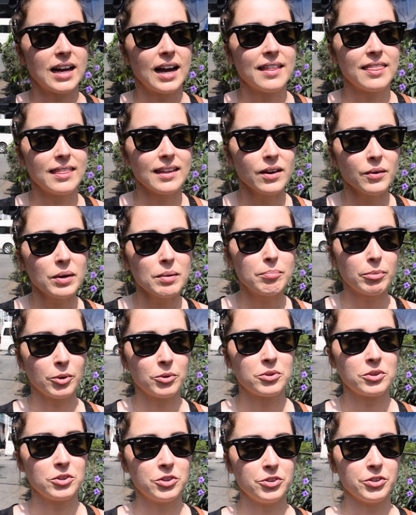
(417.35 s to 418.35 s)
I think we
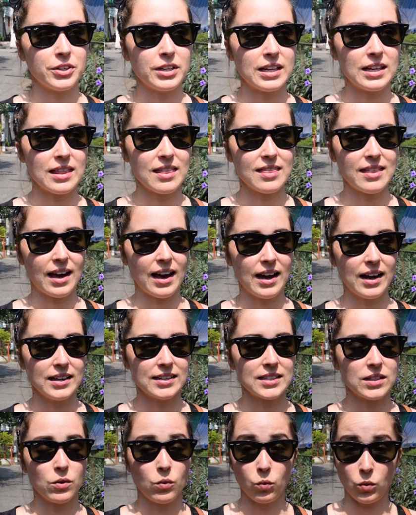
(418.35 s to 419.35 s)
both agree
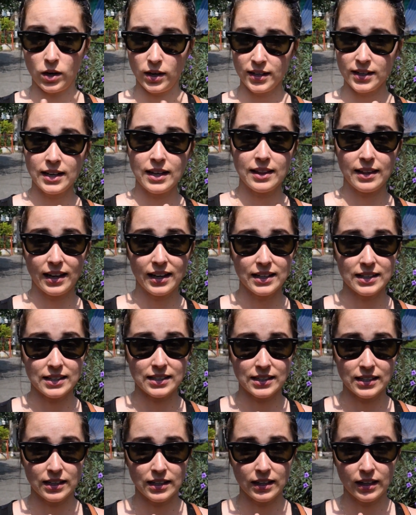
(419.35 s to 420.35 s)
that one, that is